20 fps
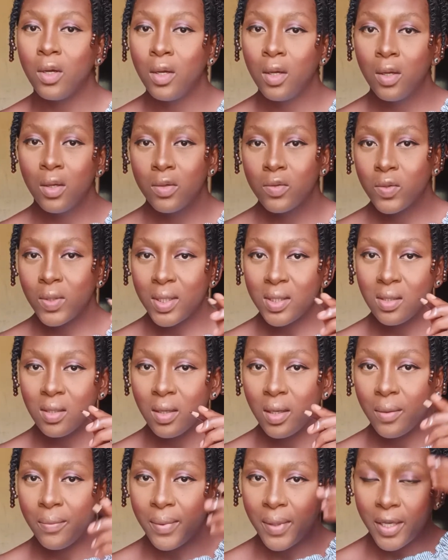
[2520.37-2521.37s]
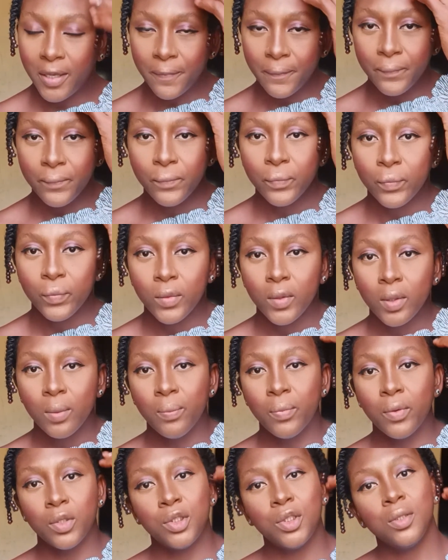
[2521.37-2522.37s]
So I started by
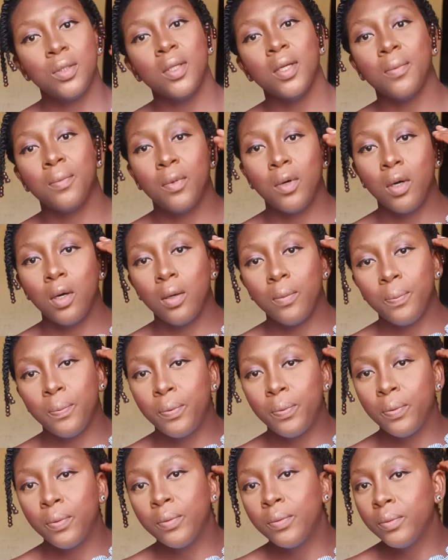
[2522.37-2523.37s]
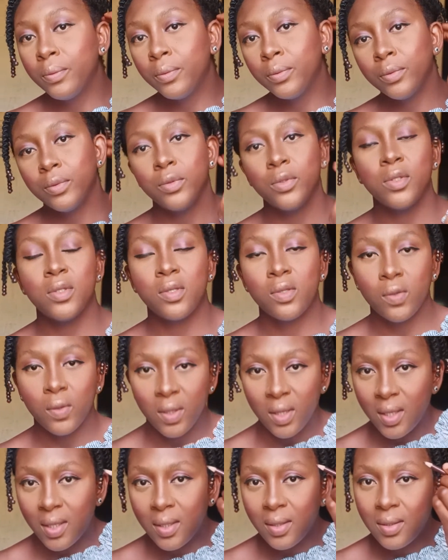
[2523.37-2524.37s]
brushing them up. You saw
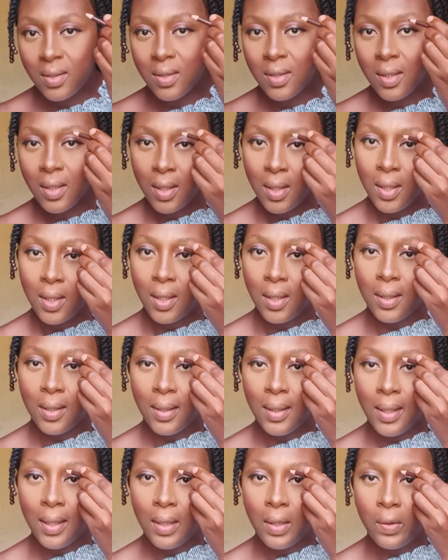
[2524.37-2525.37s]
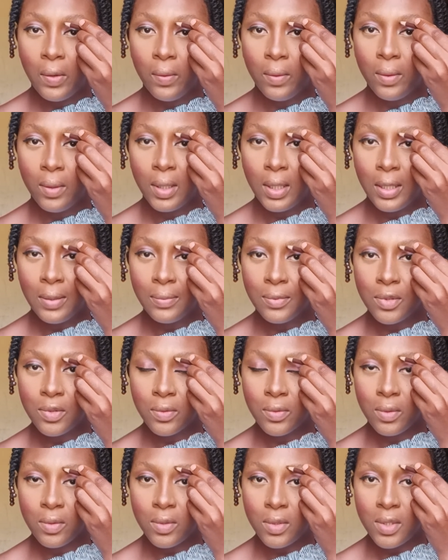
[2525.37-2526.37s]
that. And now I'm just
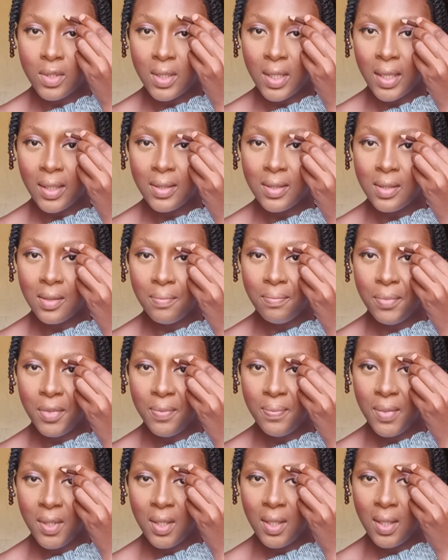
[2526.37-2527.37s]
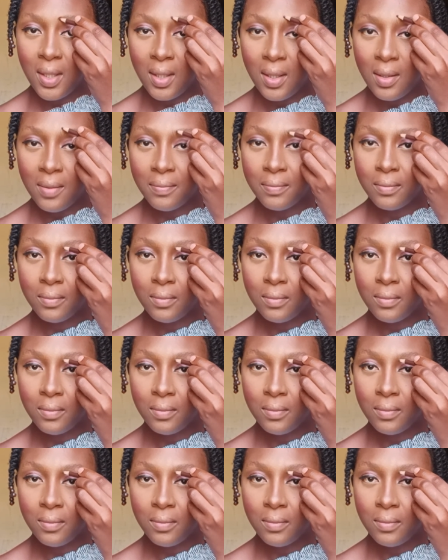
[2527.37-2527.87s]
going to start mimicking